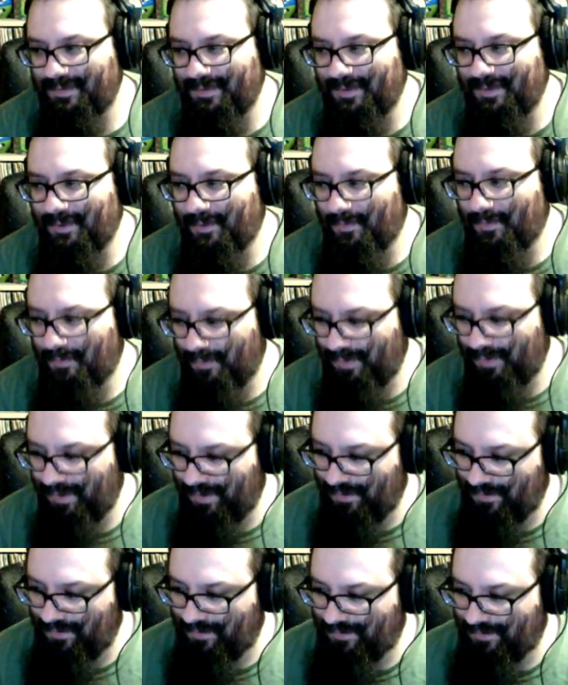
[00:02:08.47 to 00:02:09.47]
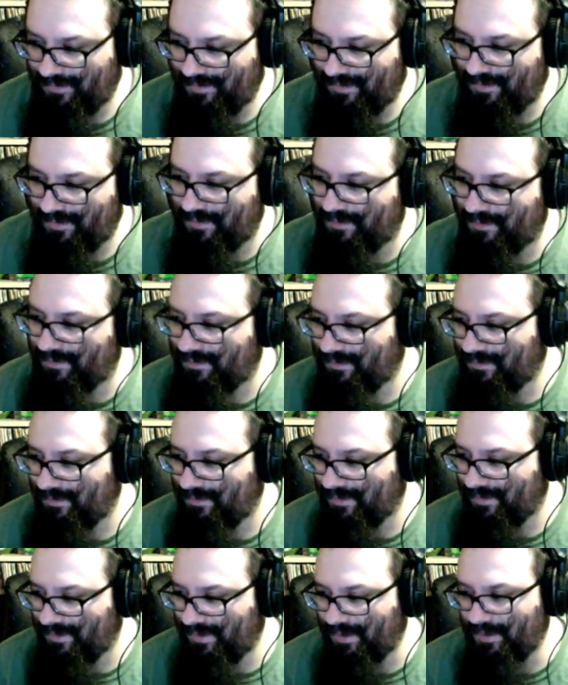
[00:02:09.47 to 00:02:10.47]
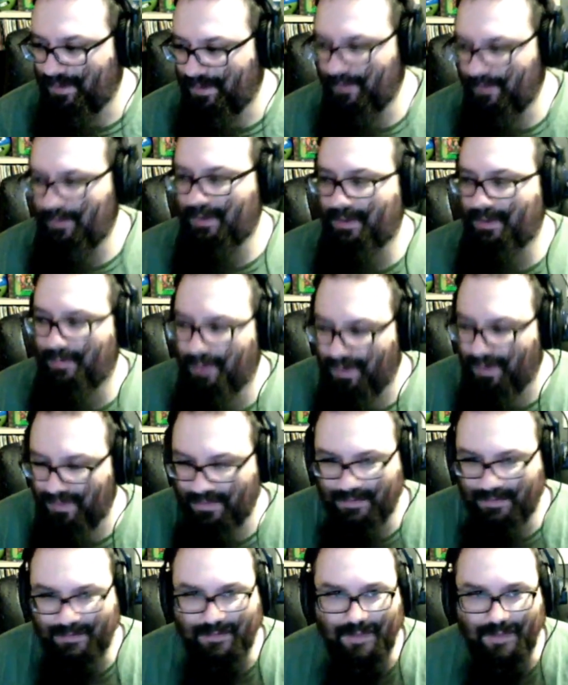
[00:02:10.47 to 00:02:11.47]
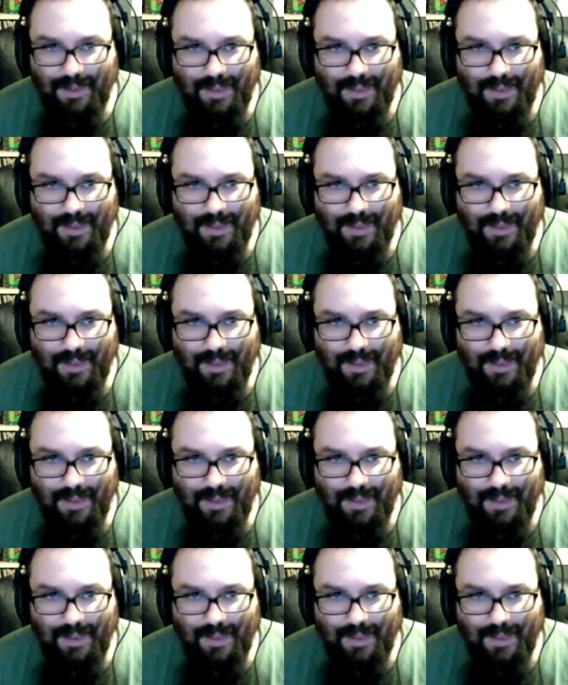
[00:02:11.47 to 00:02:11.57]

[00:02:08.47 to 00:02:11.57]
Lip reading: Well, you know, we're kind of limited by this